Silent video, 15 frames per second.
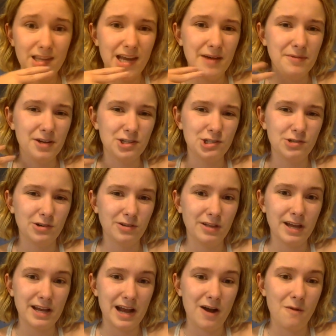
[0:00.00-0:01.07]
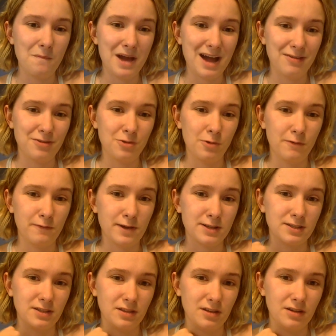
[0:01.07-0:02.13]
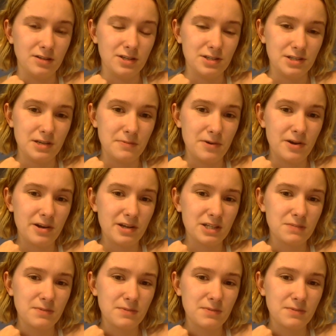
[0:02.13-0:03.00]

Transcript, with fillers: I'm not sure like how Matthew affected the Disney parks,